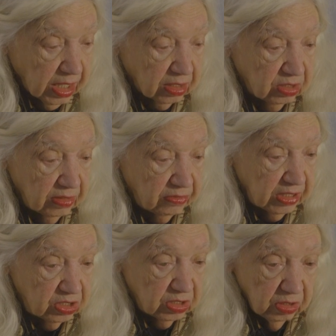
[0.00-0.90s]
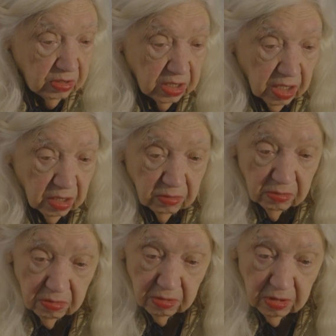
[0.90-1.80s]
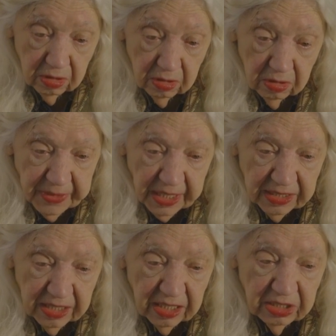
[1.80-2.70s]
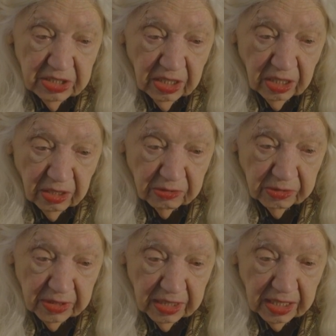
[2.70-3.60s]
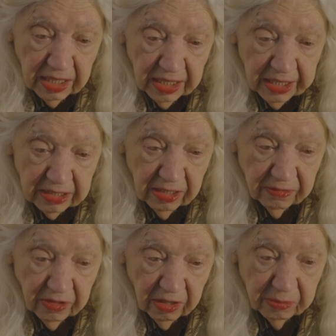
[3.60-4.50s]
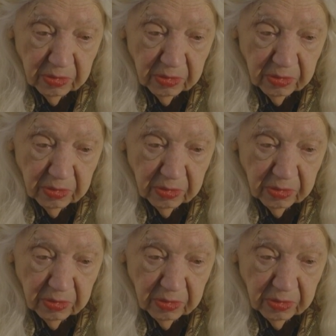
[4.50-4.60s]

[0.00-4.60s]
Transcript: LTV studio. I did a show, and I liked it very